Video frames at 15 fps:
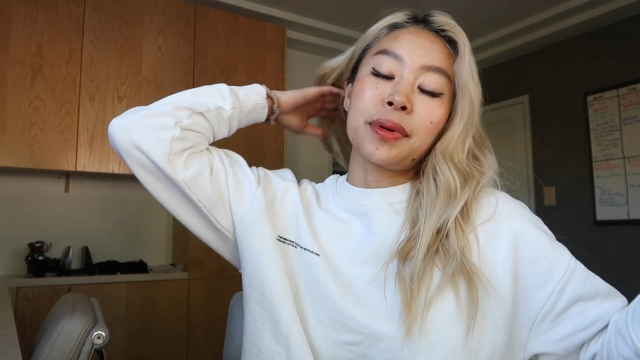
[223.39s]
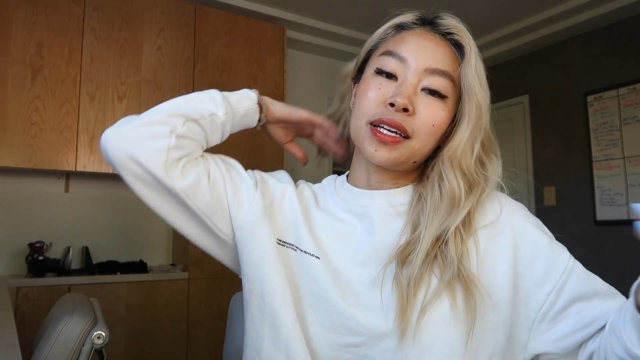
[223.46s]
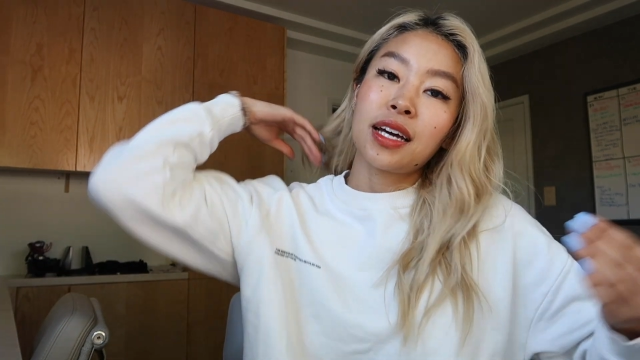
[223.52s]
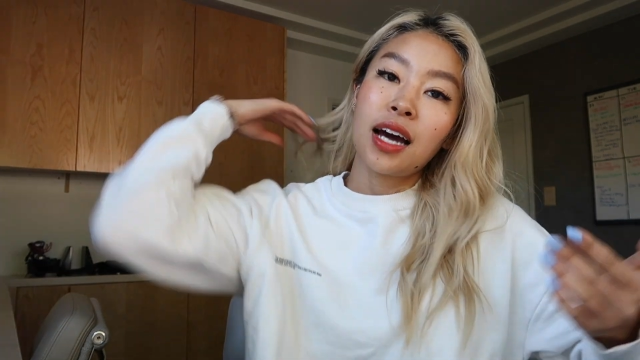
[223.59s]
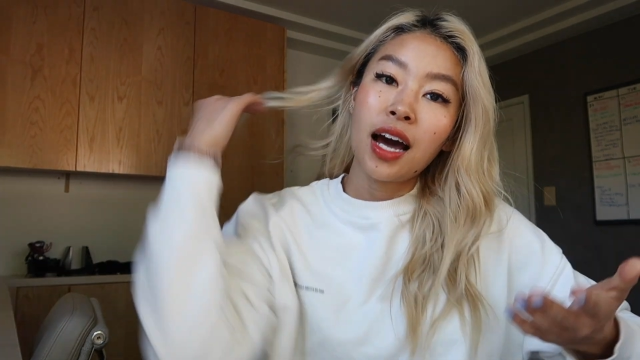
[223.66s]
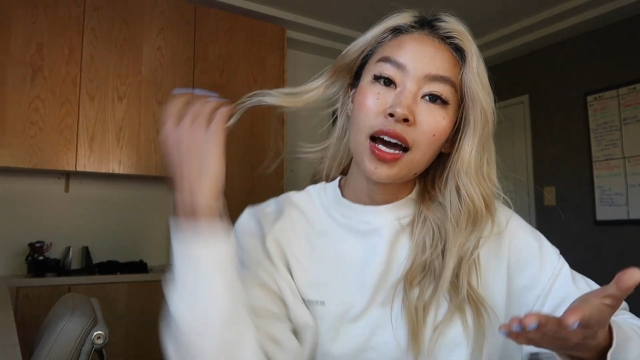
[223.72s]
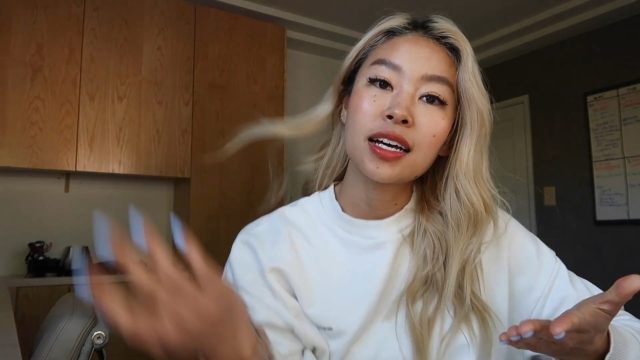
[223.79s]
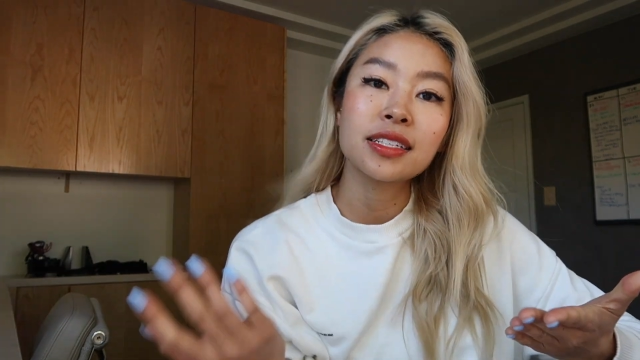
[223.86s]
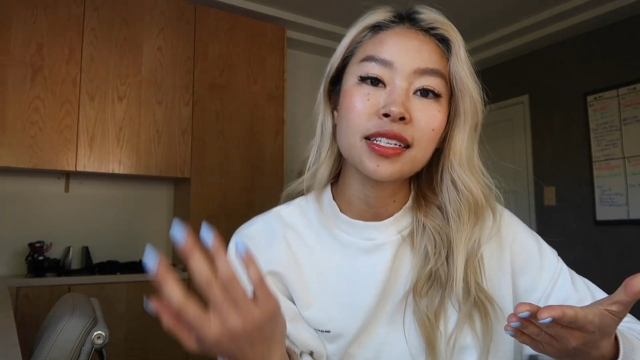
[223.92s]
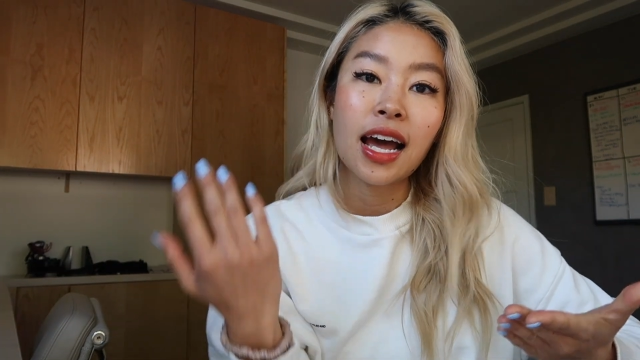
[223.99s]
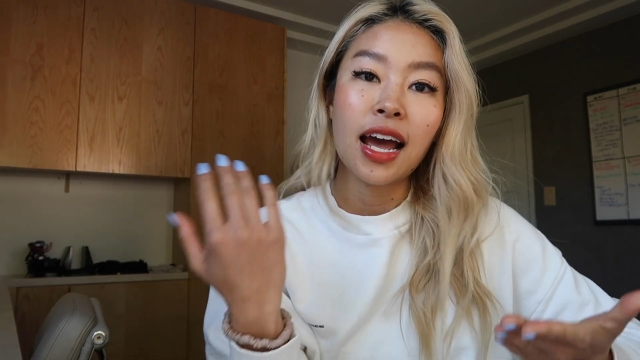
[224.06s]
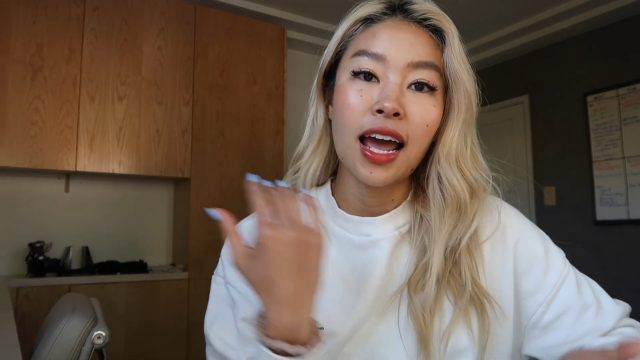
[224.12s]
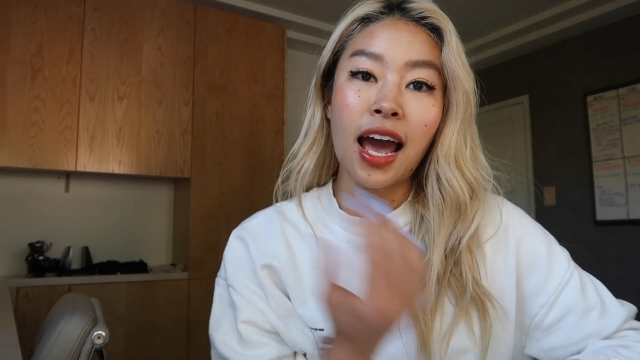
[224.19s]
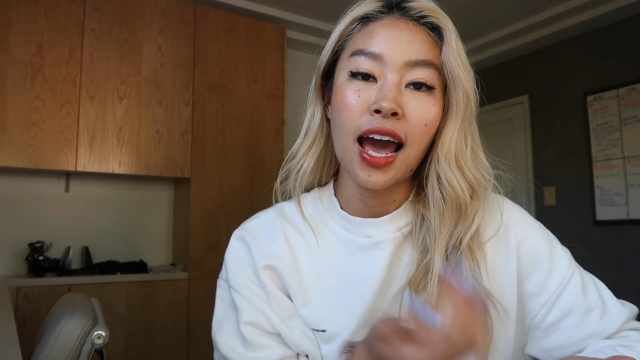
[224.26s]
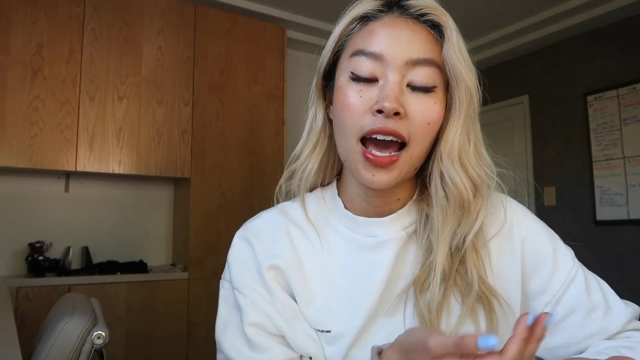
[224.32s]
because
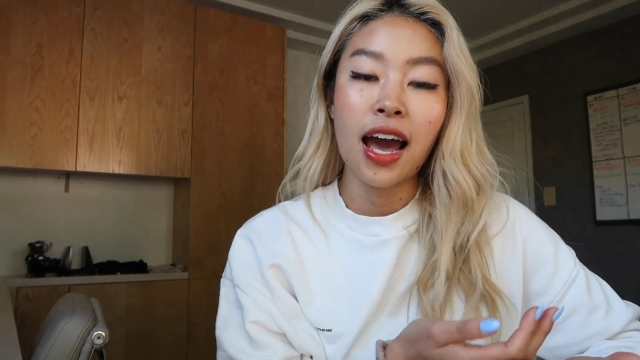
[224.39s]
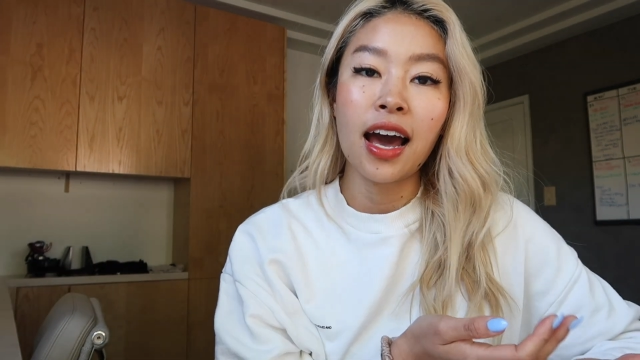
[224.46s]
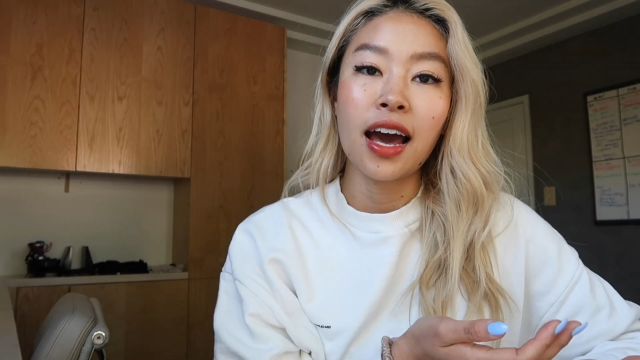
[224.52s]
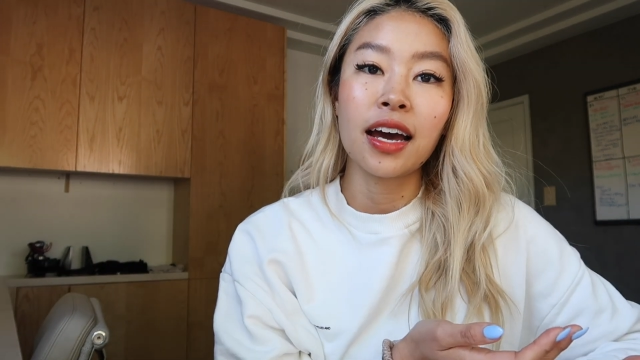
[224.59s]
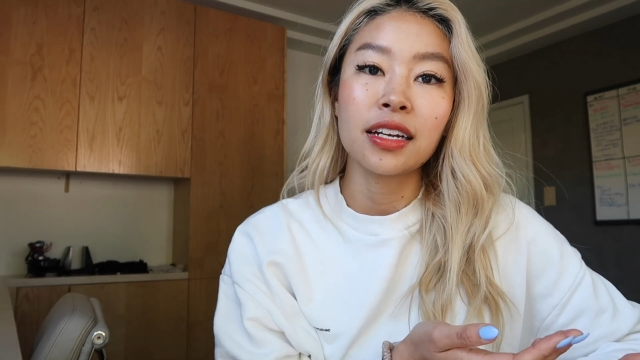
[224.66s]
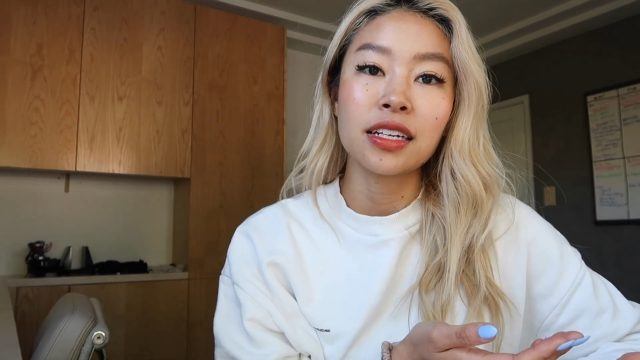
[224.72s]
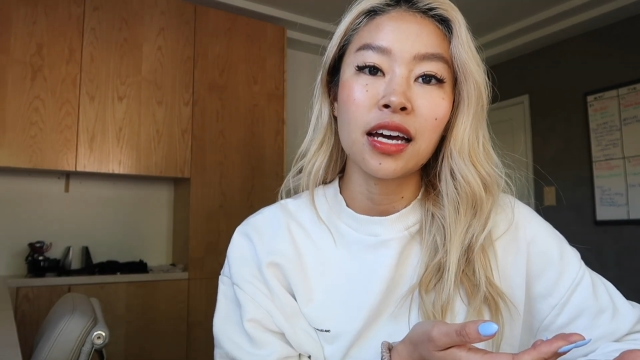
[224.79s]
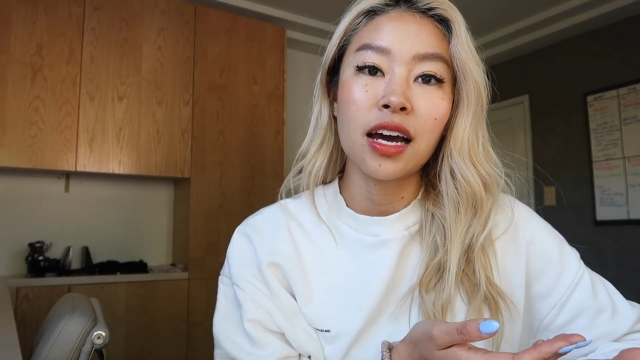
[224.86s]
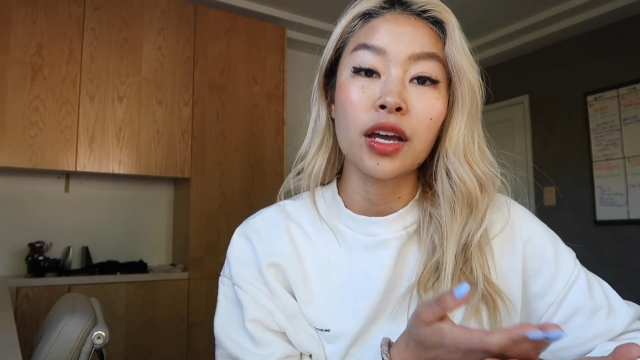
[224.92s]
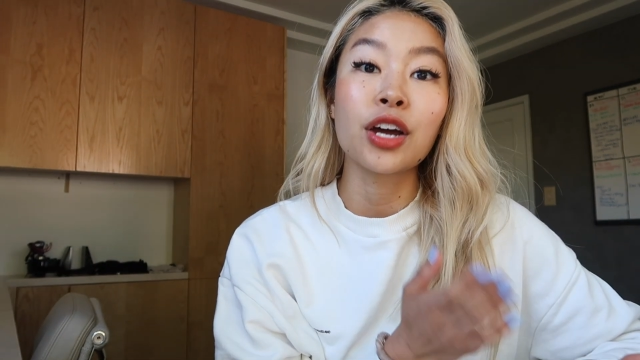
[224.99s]
I had